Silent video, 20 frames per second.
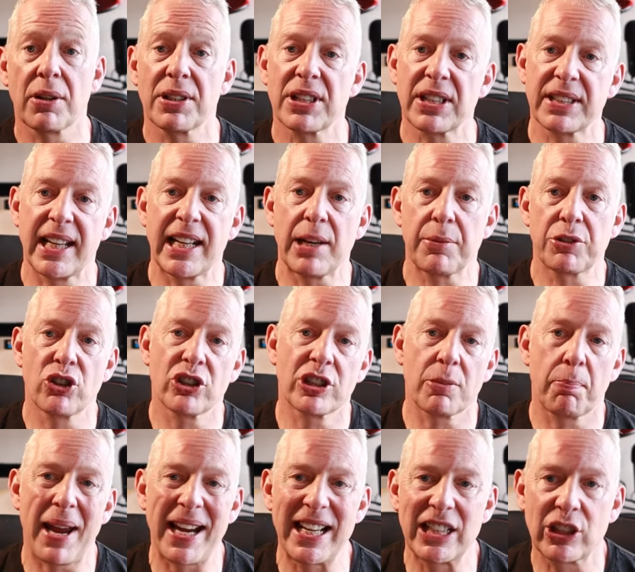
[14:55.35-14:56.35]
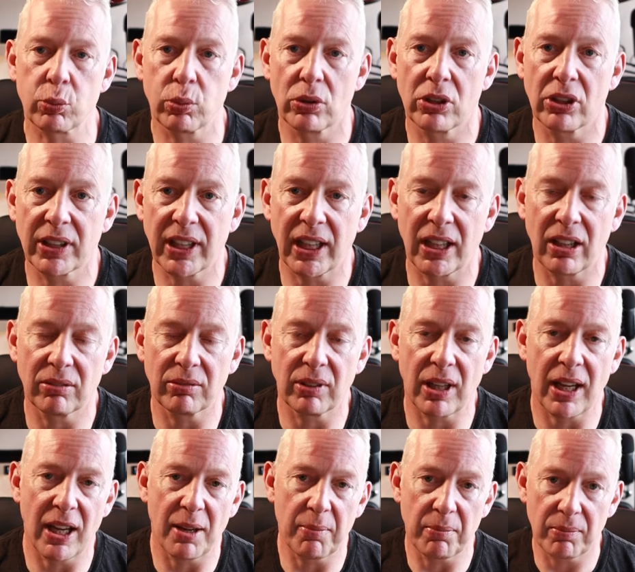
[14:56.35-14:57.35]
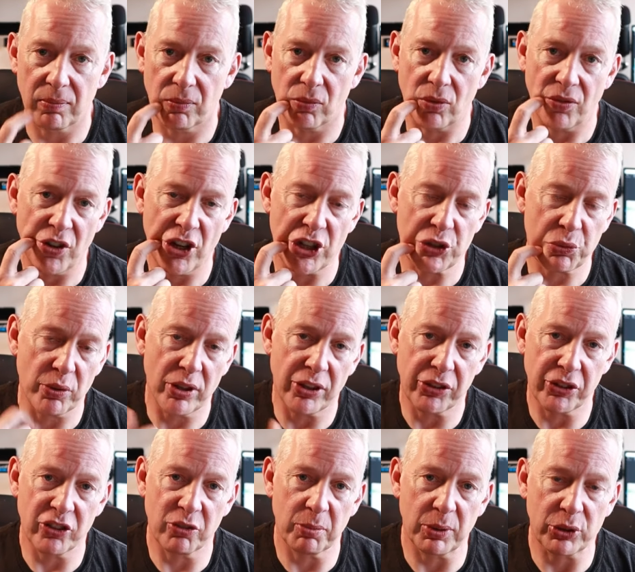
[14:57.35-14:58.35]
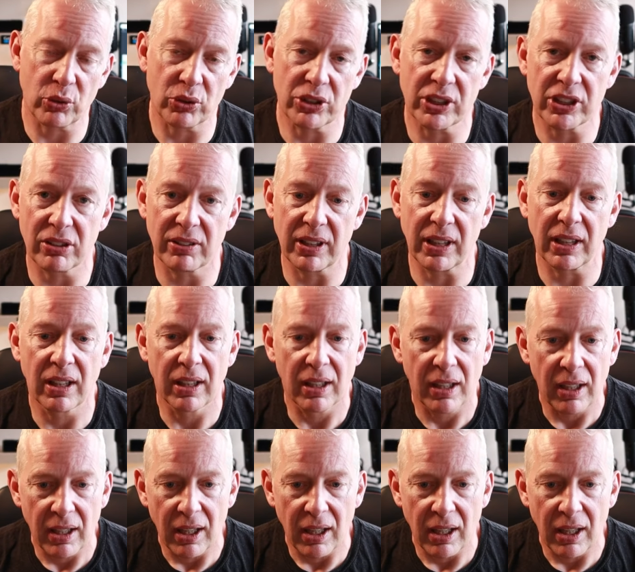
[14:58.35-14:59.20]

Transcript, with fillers: So as I said, it was just a paced workout, um, first run through for my daughter to do it.